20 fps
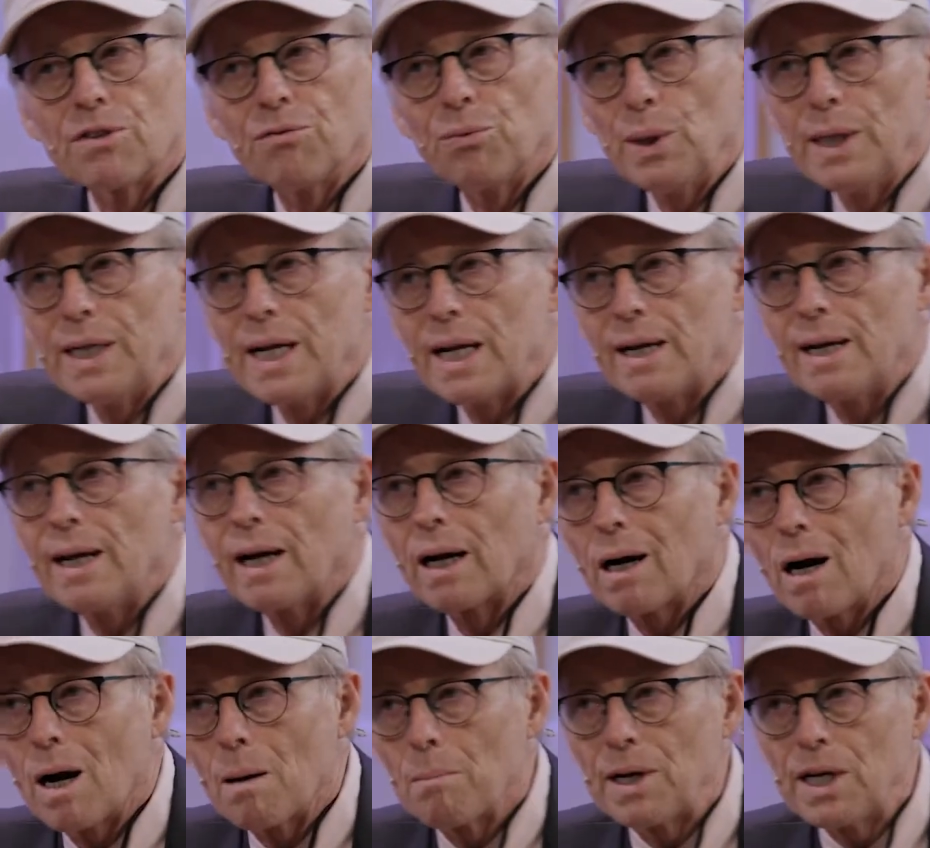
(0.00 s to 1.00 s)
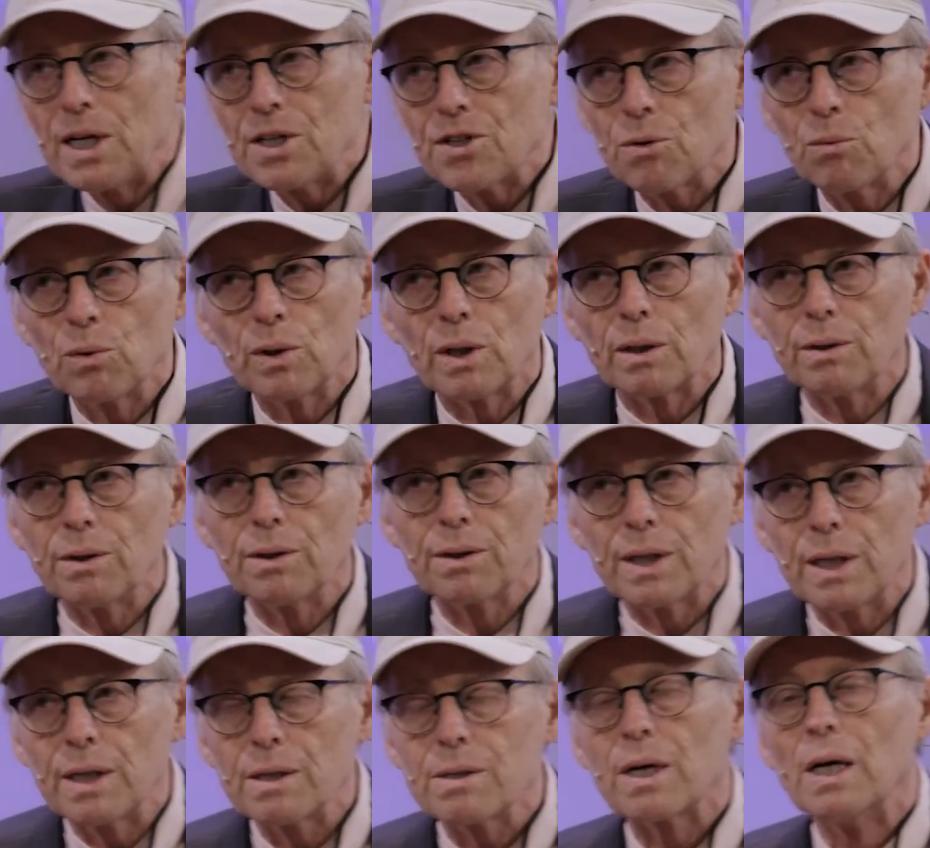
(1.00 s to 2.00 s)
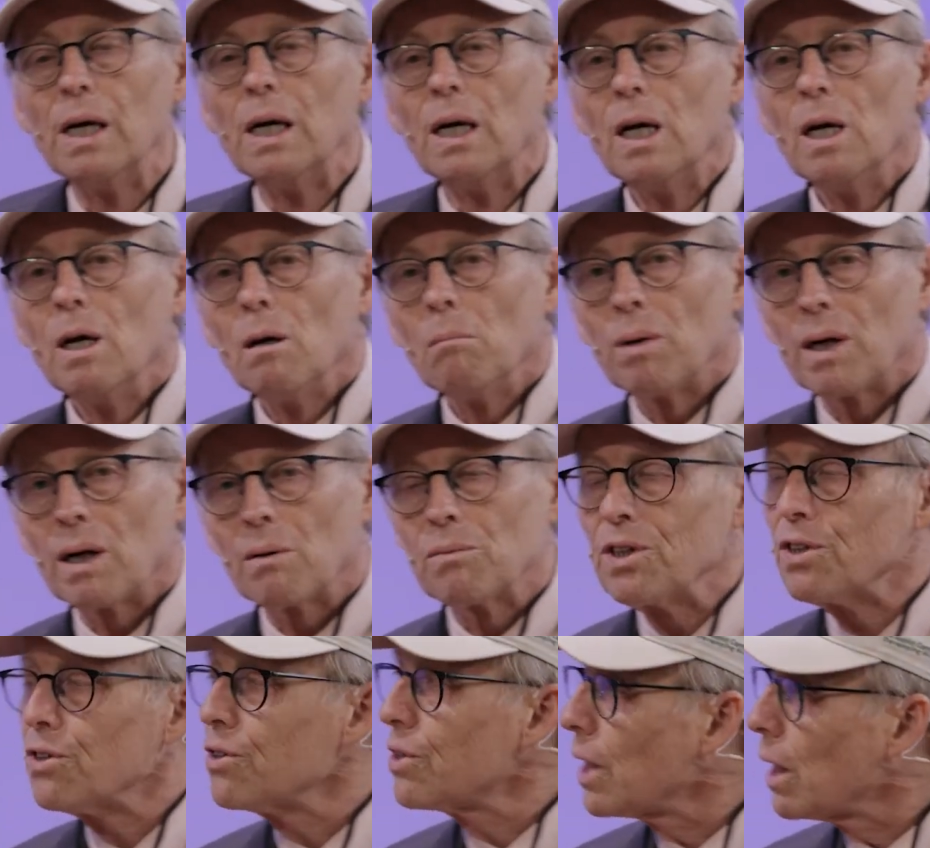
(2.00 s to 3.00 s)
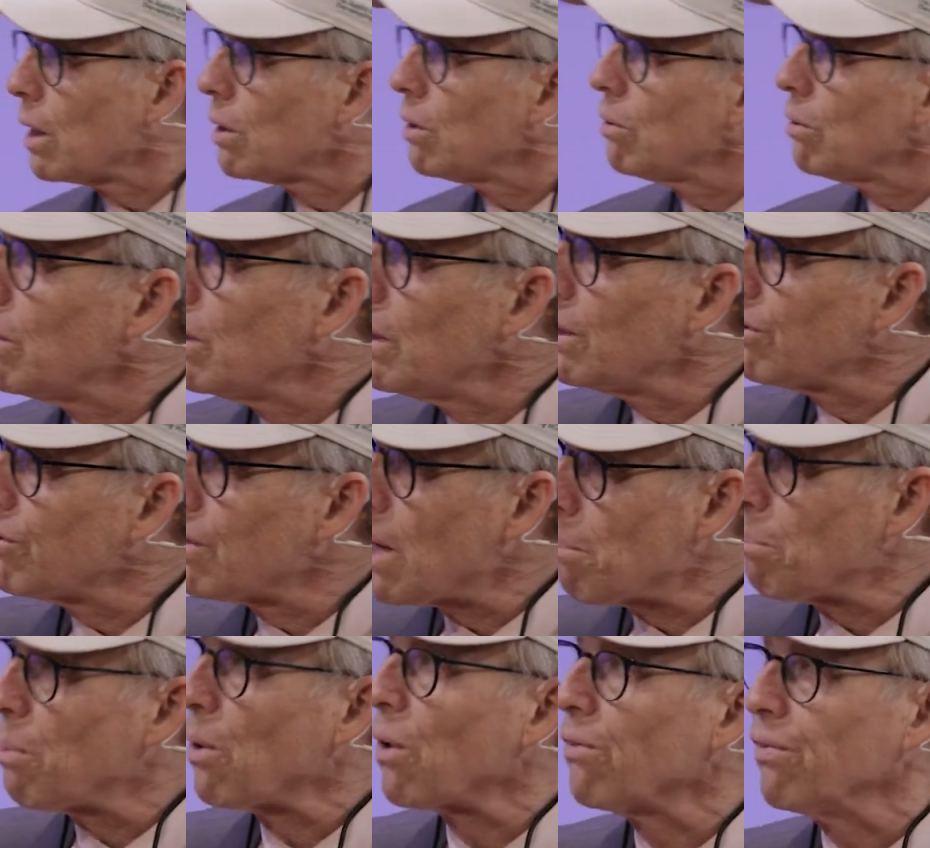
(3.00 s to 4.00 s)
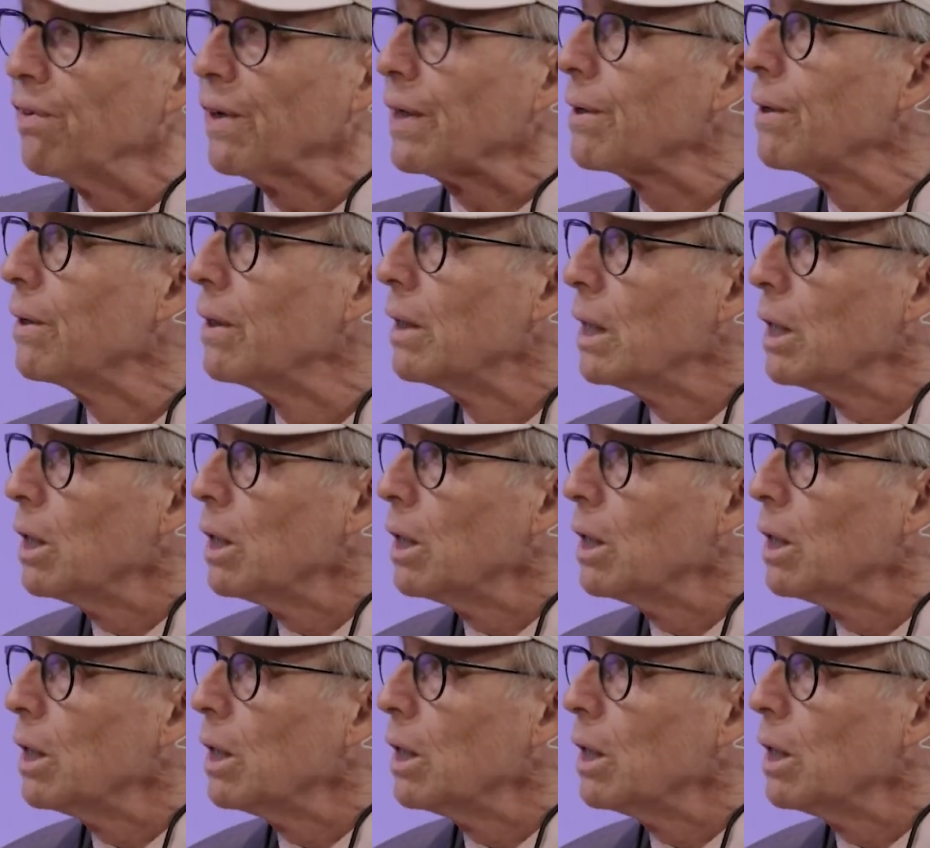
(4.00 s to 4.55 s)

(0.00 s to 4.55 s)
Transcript: if we did it in combination with other things, but I would just tell it's not perfect.